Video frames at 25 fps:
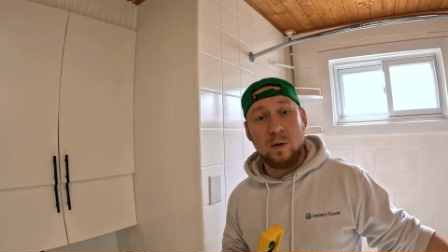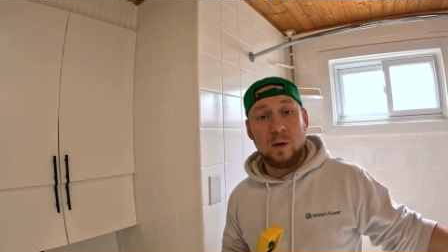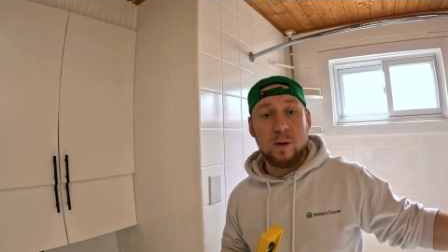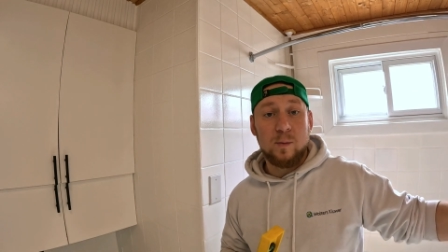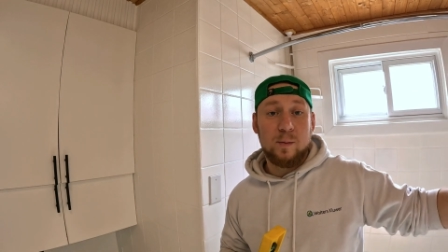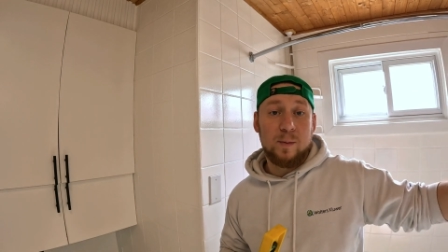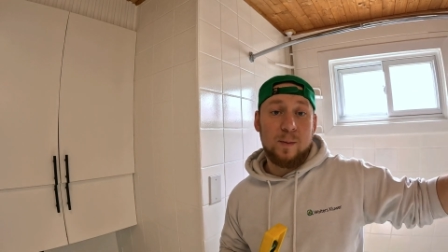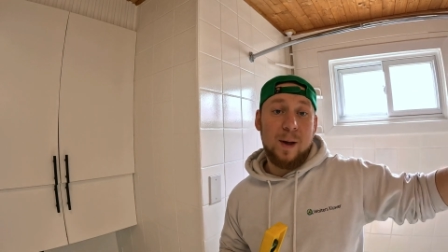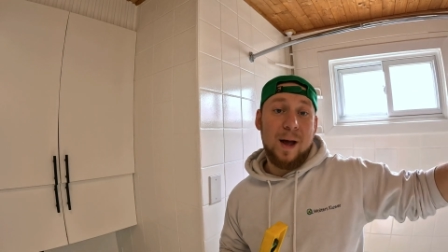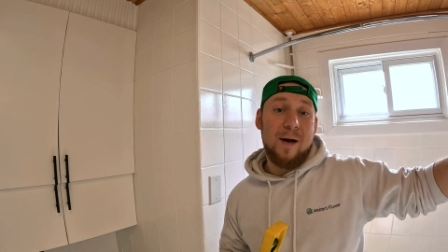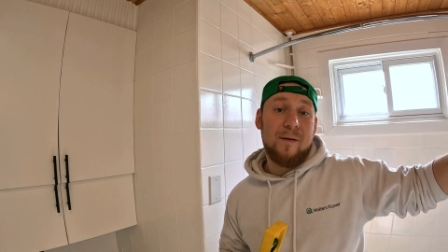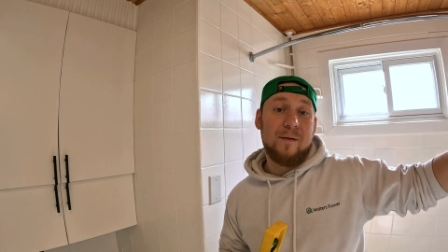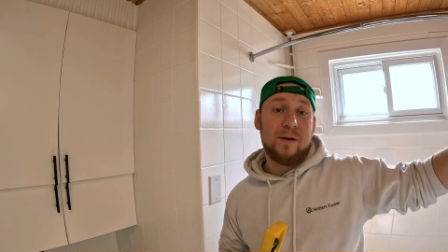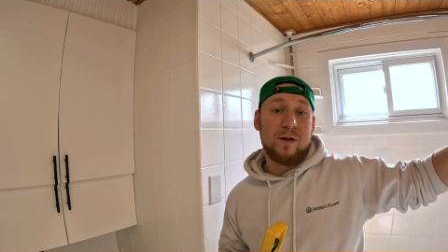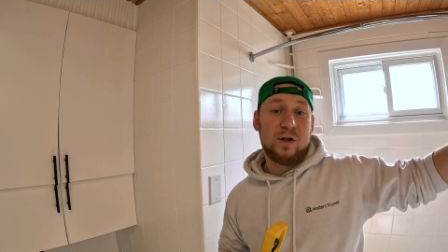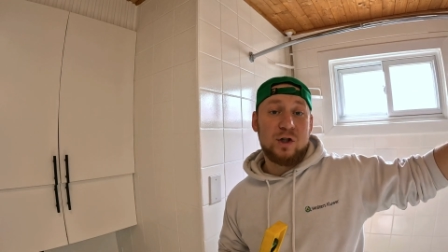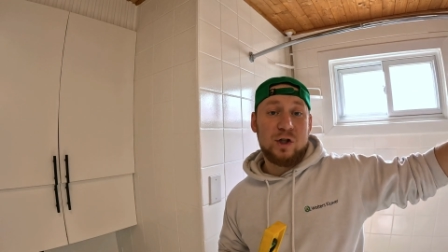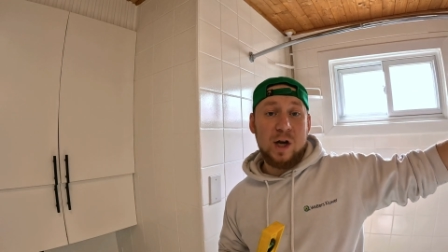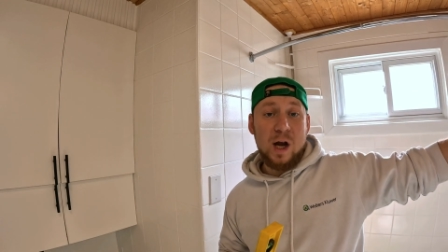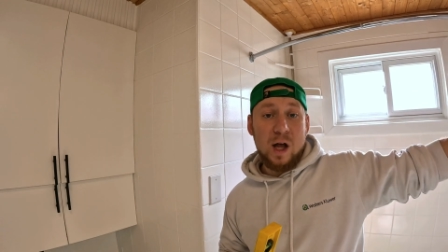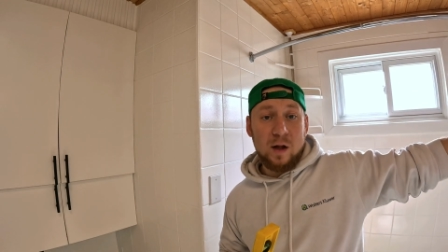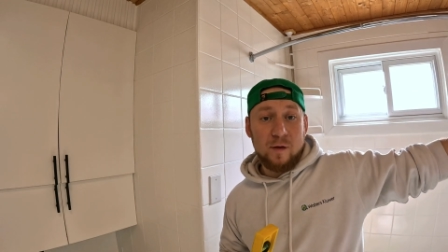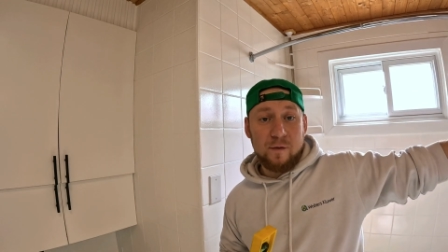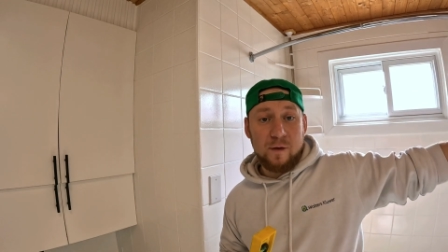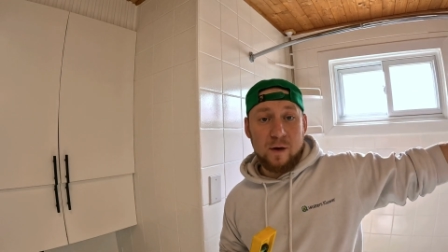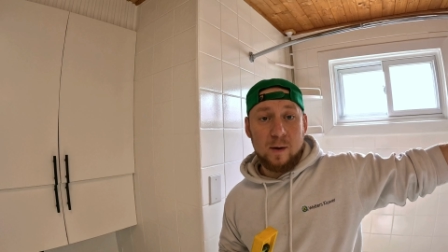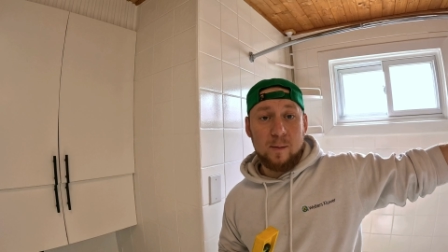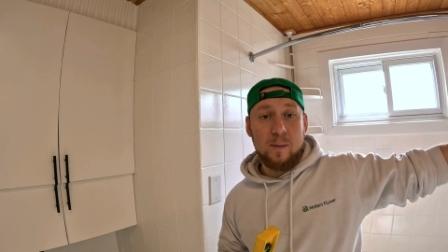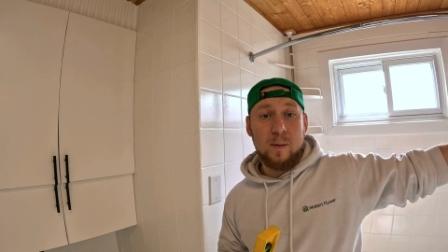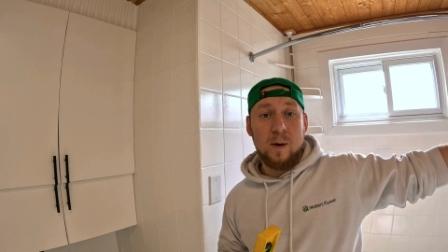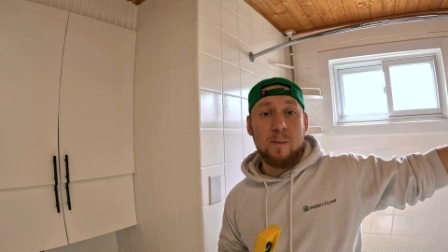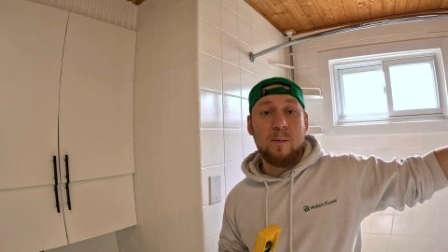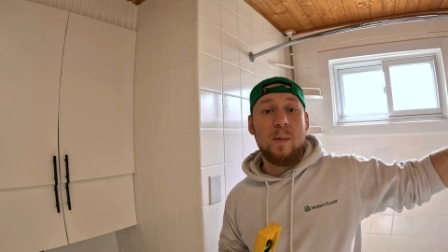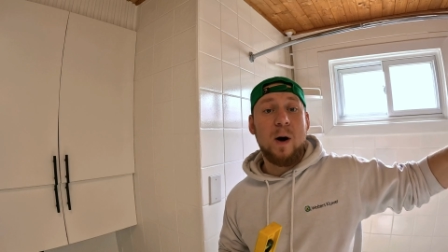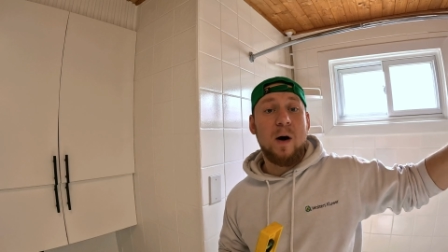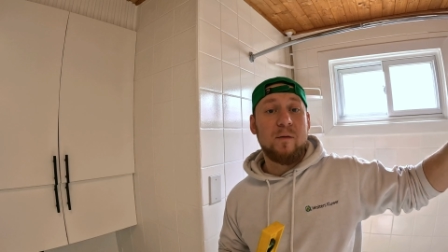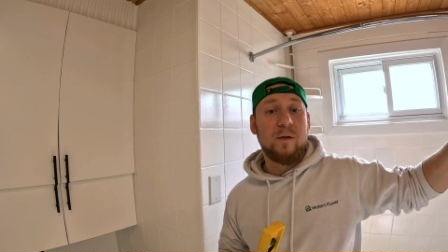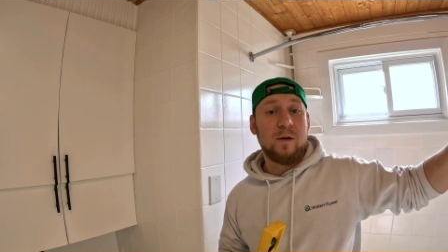You can have a shelf
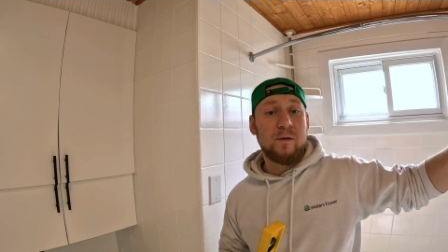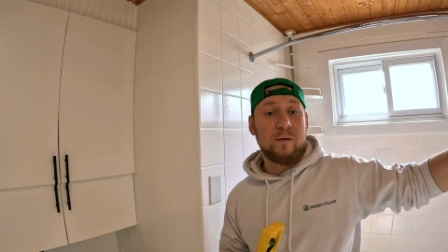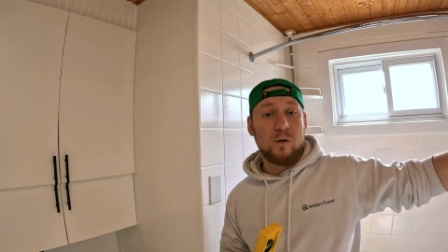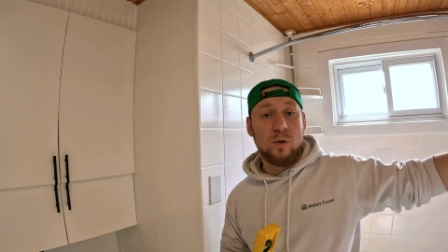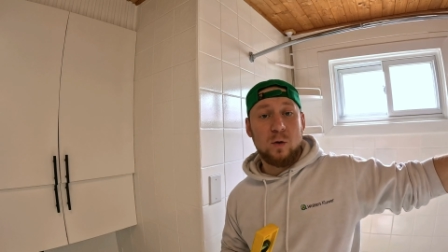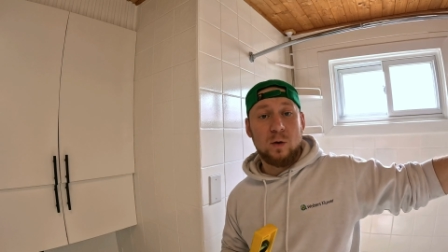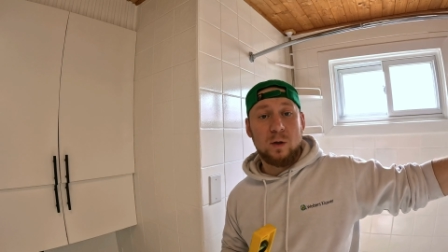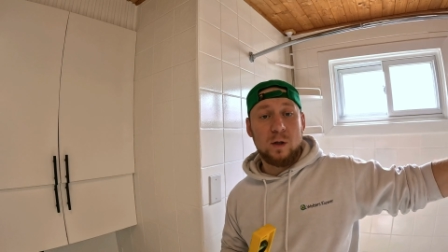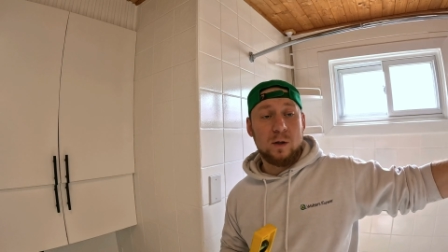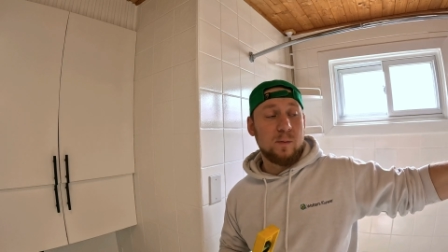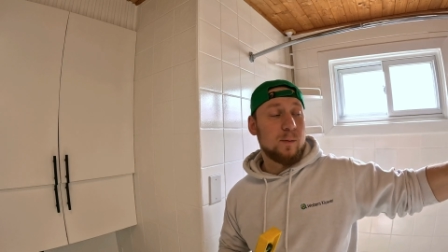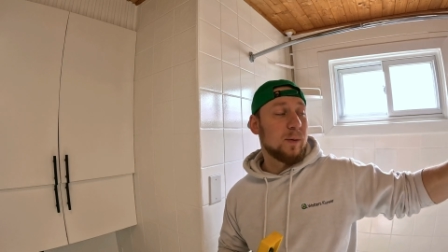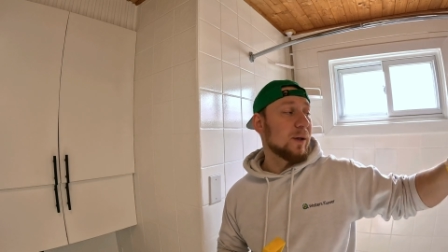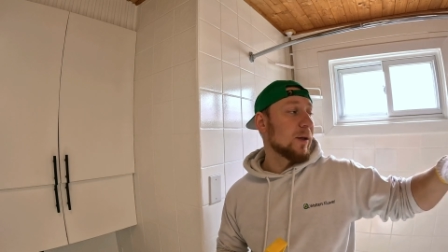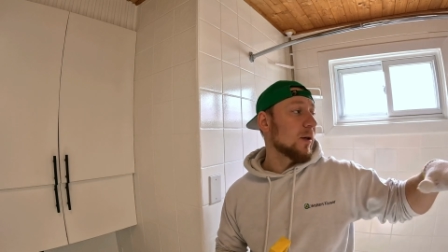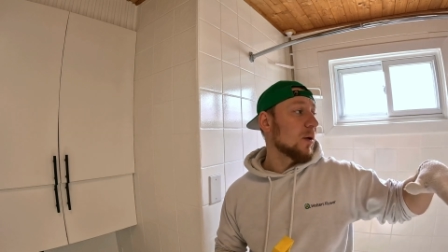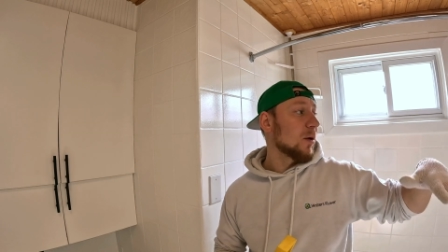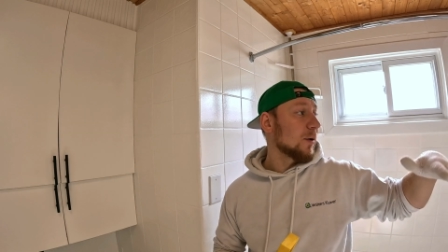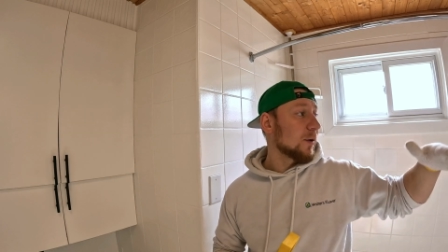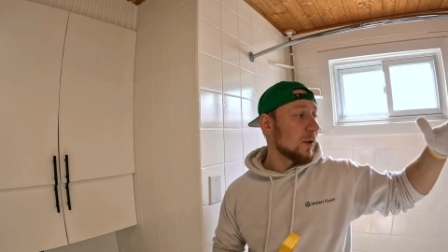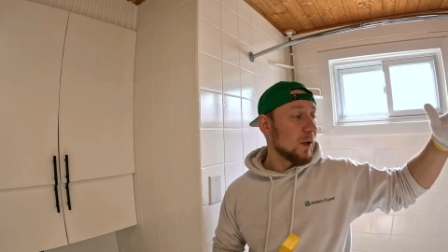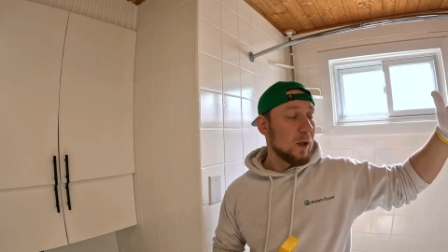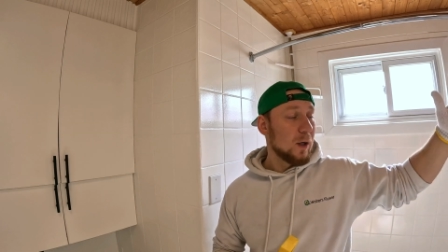above the toilet, but